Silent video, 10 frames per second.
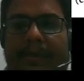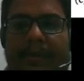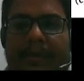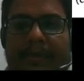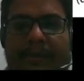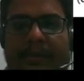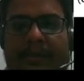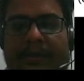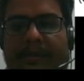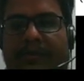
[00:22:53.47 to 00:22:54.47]
So now
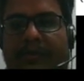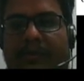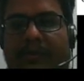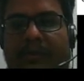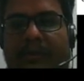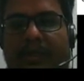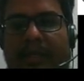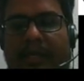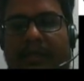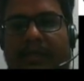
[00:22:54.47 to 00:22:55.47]
therefore
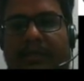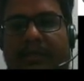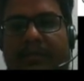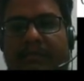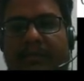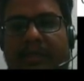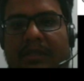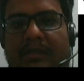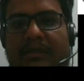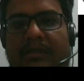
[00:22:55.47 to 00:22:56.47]
x
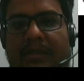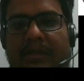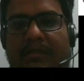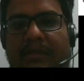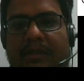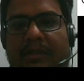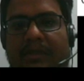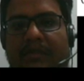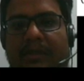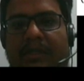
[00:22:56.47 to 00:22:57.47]
minus x plus
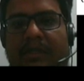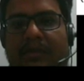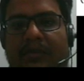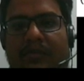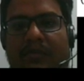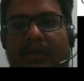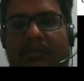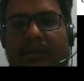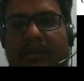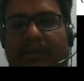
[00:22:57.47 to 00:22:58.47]
iy into 1
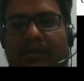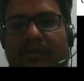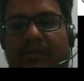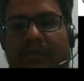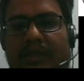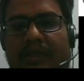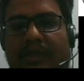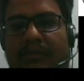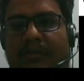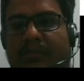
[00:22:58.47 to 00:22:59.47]
minus 2i,
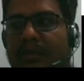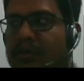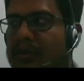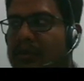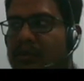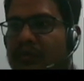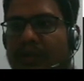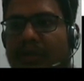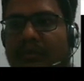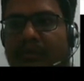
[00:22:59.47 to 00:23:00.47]
that will be equal to
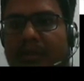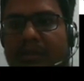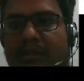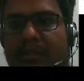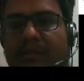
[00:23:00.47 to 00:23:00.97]
1 minus I.